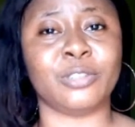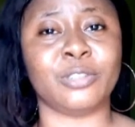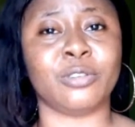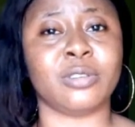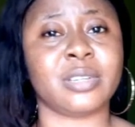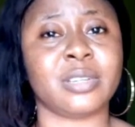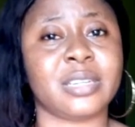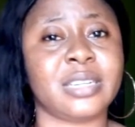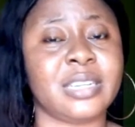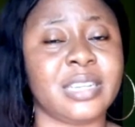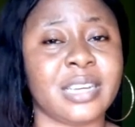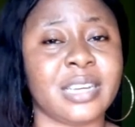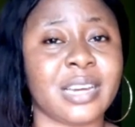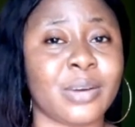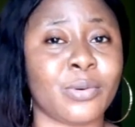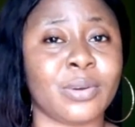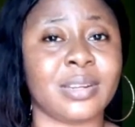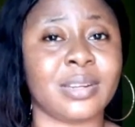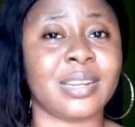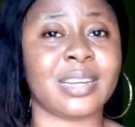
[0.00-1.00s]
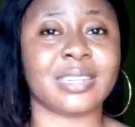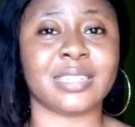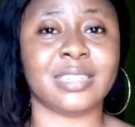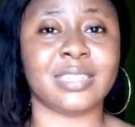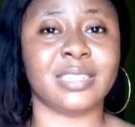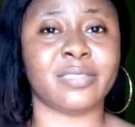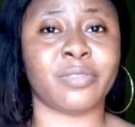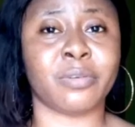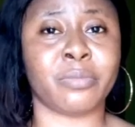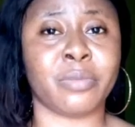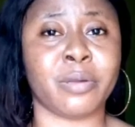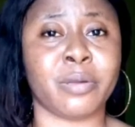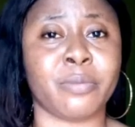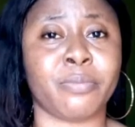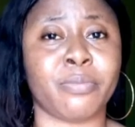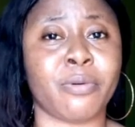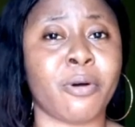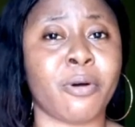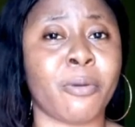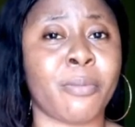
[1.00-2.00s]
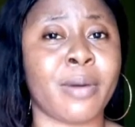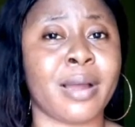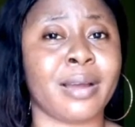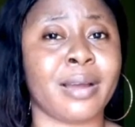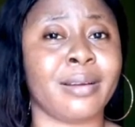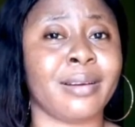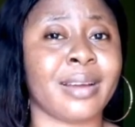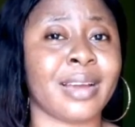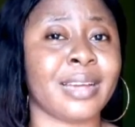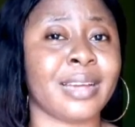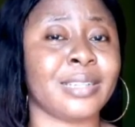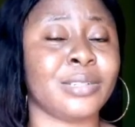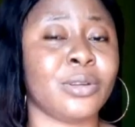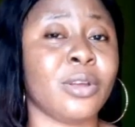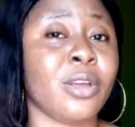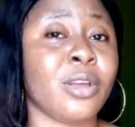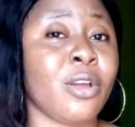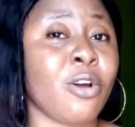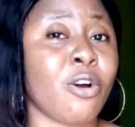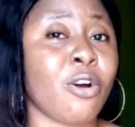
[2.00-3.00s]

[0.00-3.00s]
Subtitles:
you don't care whether she's from a poor background